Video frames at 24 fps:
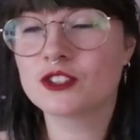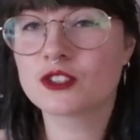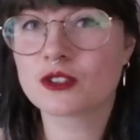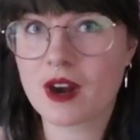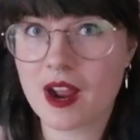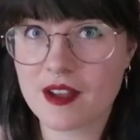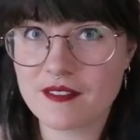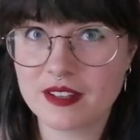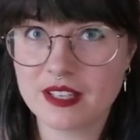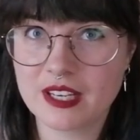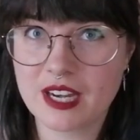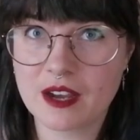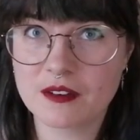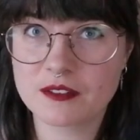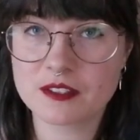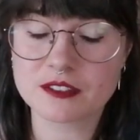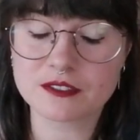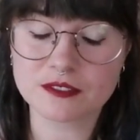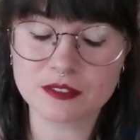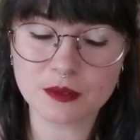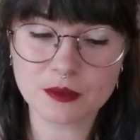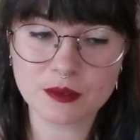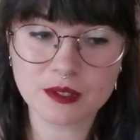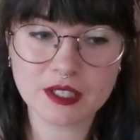driving down to
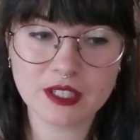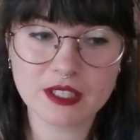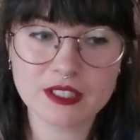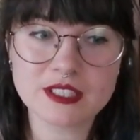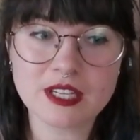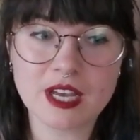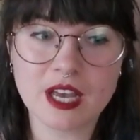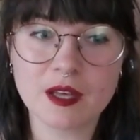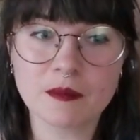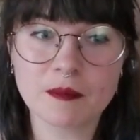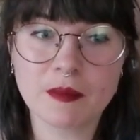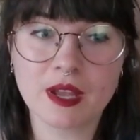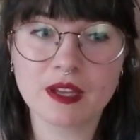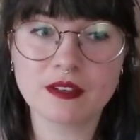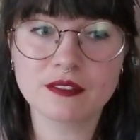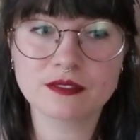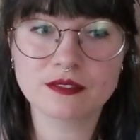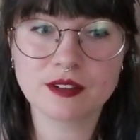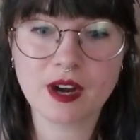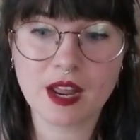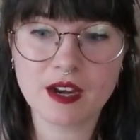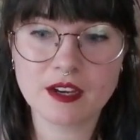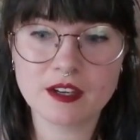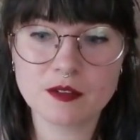Florida to help my
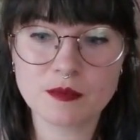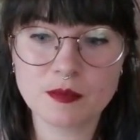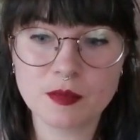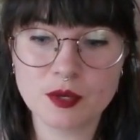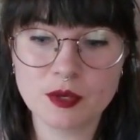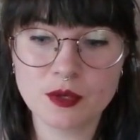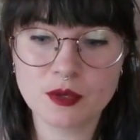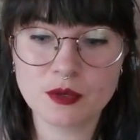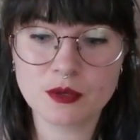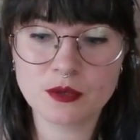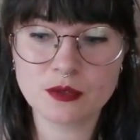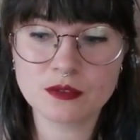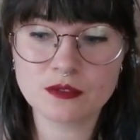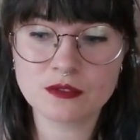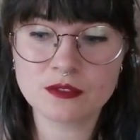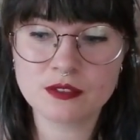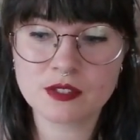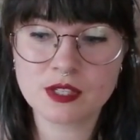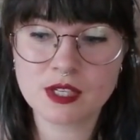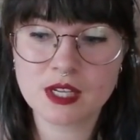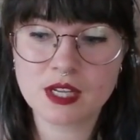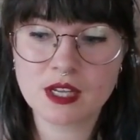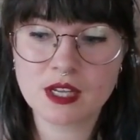friend move